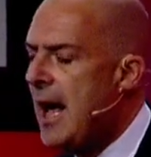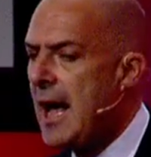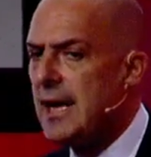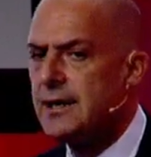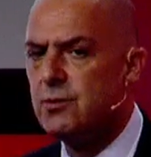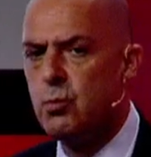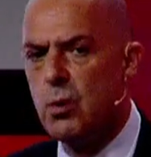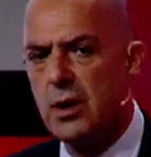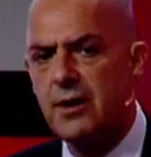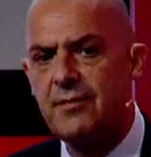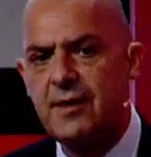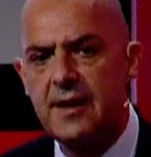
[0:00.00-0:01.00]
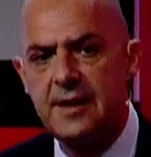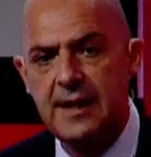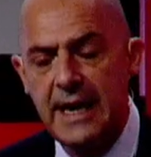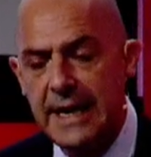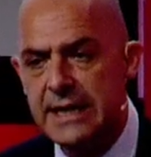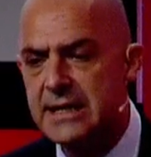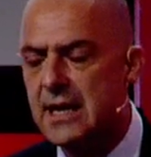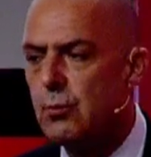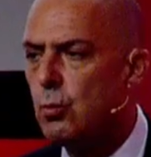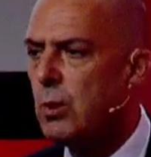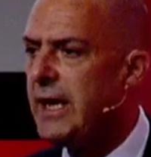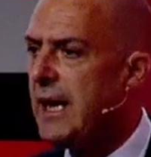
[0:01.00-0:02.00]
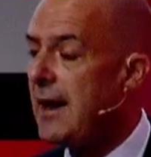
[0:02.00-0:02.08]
And one of the things that we,